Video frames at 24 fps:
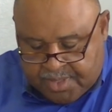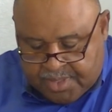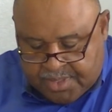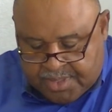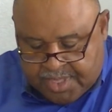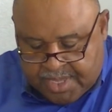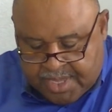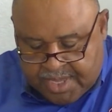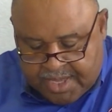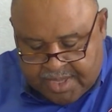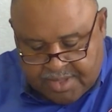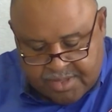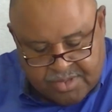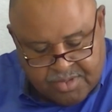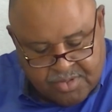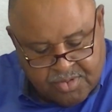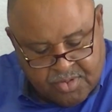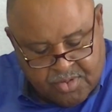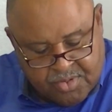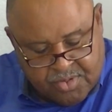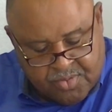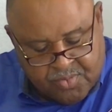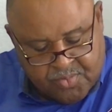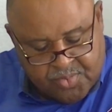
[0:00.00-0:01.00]
that, you
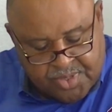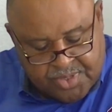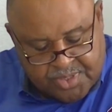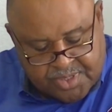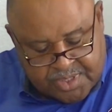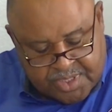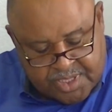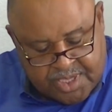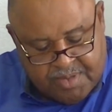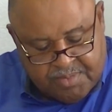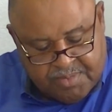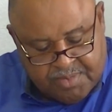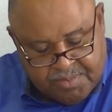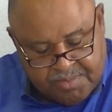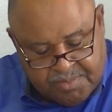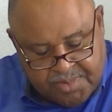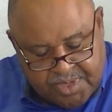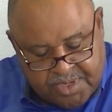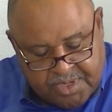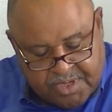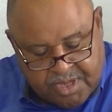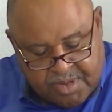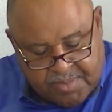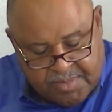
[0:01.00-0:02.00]
know, that we seem to
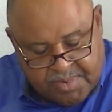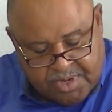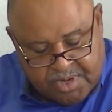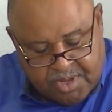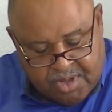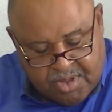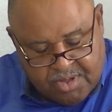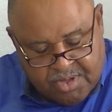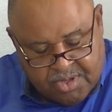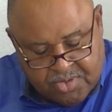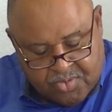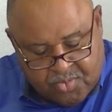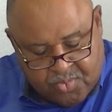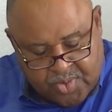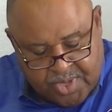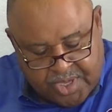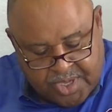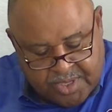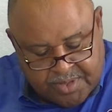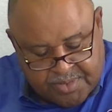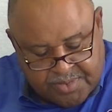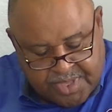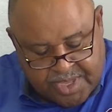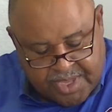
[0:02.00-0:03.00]
be coming along in a
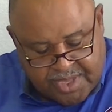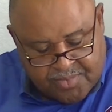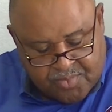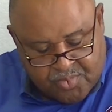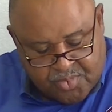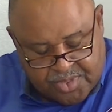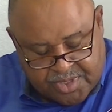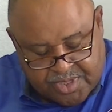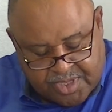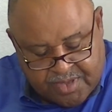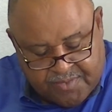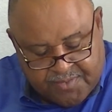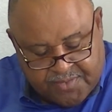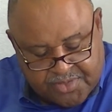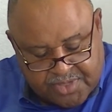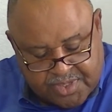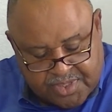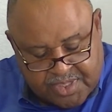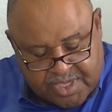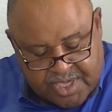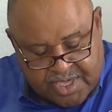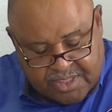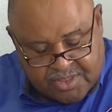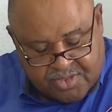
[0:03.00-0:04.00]
way that would give us a
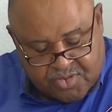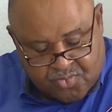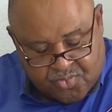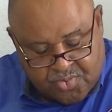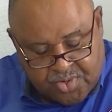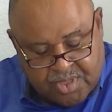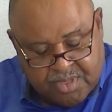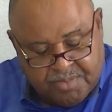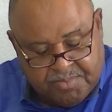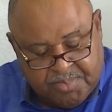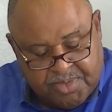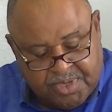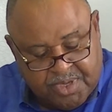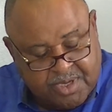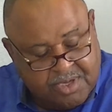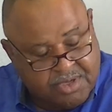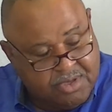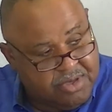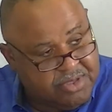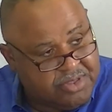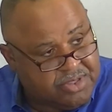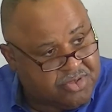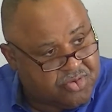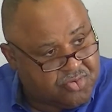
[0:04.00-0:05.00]
chance to really be a
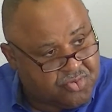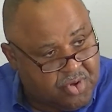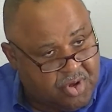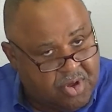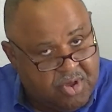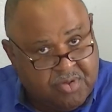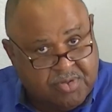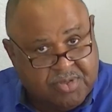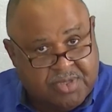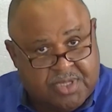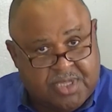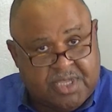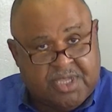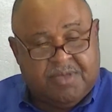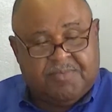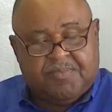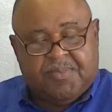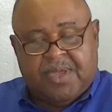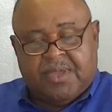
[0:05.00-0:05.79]
good, strong, deep,